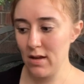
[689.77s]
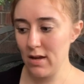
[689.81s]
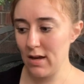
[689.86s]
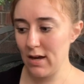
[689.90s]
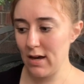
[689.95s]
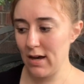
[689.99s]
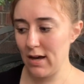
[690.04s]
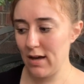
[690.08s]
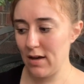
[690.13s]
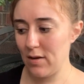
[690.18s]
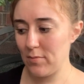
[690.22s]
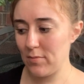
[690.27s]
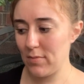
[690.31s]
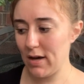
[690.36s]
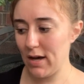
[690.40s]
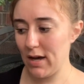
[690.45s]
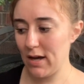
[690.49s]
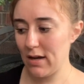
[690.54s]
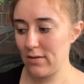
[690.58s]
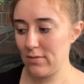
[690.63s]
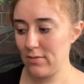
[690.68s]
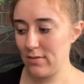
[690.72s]

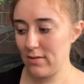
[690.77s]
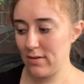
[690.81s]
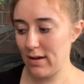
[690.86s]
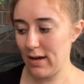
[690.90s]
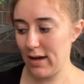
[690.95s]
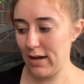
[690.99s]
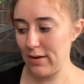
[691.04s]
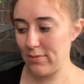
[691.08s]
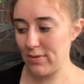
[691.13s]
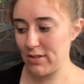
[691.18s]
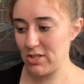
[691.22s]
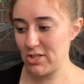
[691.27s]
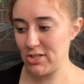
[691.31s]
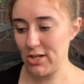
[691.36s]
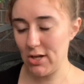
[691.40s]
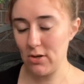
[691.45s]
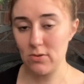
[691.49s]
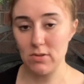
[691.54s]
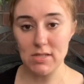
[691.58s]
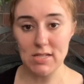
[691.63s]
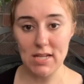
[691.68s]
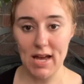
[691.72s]
I reached
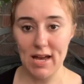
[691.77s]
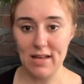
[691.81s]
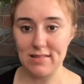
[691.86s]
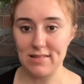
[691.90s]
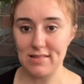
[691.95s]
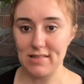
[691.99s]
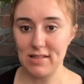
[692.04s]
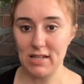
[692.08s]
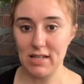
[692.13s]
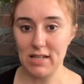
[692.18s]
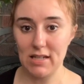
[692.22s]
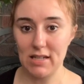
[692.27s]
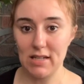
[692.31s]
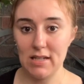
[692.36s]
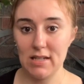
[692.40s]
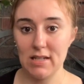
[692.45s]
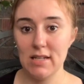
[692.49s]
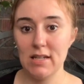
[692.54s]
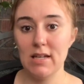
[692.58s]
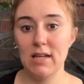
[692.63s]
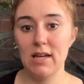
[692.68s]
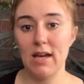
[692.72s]
out to Etsy,
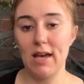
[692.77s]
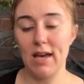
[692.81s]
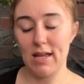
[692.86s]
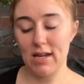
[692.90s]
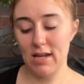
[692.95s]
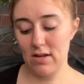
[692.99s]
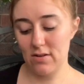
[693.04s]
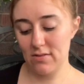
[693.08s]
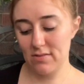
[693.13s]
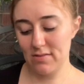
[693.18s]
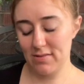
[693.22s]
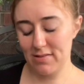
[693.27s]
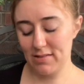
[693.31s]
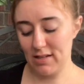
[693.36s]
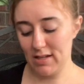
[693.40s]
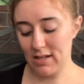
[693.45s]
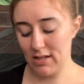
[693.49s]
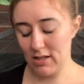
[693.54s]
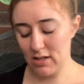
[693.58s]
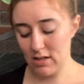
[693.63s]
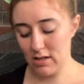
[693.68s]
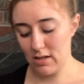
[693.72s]
and I was
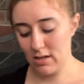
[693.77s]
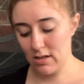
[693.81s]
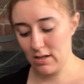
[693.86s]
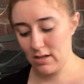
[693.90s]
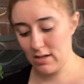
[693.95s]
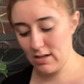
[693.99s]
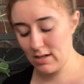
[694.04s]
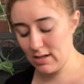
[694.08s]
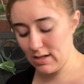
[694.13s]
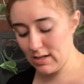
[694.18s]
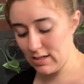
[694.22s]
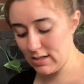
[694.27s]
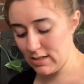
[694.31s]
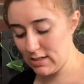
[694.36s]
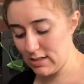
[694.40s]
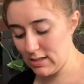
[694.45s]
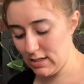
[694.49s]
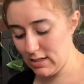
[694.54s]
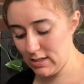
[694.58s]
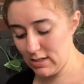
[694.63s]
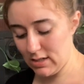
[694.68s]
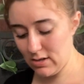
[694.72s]
like,
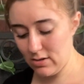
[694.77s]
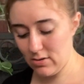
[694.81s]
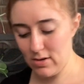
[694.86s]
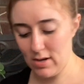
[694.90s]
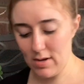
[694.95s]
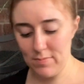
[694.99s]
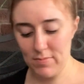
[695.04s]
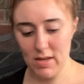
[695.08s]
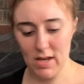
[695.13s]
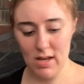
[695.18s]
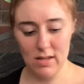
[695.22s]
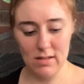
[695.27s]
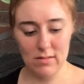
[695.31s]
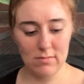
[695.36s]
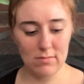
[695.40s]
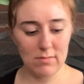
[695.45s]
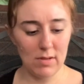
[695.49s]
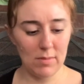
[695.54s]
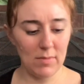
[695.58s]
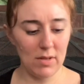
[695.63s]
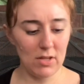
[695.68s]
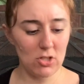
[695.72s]
you know, I'm
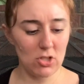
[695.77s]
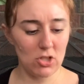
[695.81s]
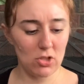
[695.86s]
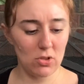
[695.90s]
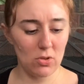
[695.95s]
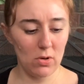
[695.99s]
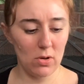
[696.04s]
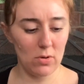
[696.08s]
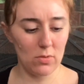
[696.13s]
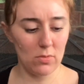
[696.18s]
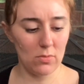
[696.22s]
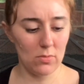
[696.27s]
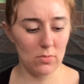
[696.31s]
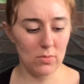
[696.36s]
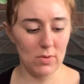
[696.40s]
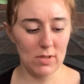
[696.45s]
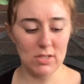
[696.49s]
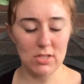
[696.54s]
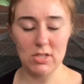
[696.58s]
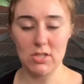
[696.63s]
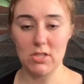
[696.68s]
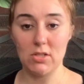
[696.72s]
not sure
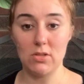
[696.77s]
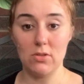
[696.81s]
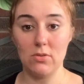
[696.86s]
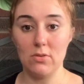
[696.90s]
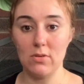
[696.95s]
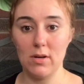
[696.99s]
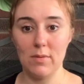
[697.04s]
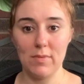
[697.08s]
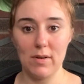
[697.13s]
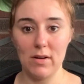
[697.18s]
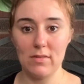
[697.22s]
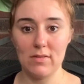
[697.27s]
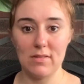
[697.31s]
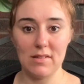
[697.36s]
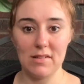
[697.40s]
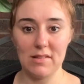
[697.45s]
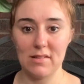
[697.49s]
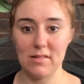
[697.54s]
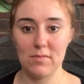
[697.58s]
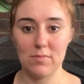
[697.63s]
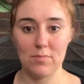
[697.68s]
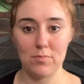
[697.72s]
what to do about
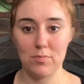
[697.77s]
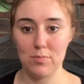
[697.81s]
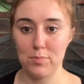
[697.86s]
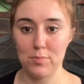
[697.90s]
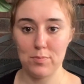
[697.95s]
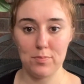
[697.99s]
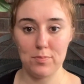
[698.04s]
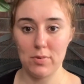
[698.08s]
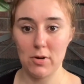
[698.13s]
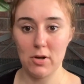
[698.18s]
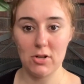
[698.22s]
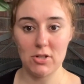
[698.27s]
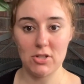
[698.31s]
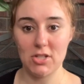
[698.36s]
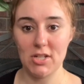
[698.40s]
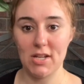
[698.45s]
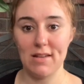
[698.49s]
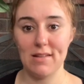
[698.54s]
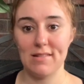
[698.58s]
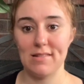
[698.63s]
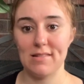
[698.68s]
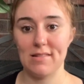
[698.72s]
this
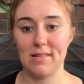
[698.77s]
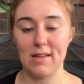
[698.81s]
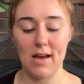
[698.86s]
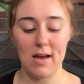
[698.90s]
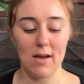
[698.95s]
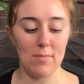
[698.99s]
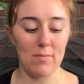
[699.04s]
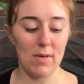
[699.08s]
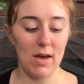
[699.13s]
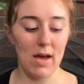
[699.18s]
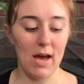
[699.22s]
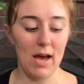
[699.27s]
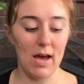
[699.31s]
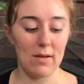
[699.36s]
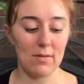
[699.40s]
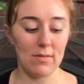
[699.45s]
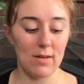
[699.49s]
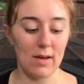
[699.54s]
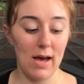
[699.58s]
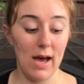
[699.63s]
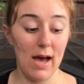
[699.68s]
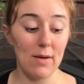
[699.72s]
purchase.
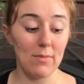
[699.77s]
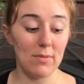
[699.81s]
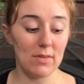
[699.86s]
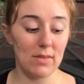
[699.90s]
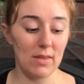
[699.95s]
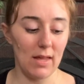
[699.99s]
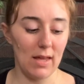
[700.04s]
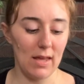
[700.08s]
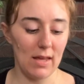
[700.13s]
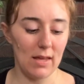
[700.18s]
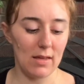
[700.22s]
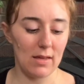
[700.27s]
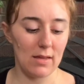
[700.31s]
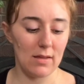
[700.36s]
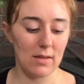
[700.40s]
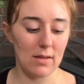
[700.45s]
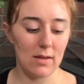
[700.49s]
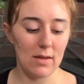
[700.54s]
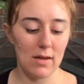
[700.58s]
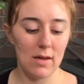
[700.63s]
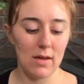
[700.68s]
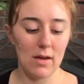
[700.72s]
I would like
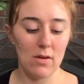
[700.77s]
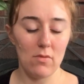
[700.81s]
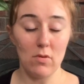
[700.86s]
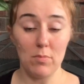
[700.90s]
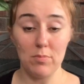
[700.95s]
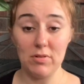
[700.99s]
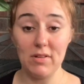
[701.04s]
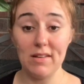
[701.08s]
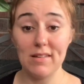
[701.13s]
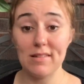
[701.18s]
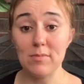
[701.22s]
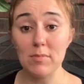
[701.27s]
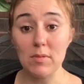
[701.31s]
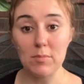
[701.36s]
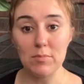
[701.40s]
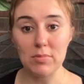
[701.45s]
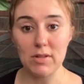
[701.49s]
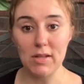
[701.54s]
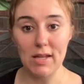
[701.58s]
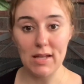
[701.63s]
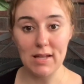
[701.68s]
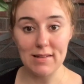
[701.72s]
replacement
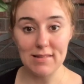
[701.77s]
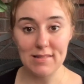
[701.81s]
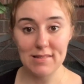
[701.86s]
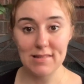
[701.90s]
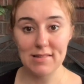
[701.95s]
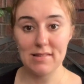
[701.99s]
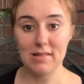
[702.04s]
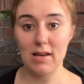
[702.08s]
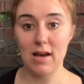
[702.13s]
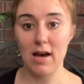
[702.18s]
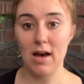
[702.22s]
plants,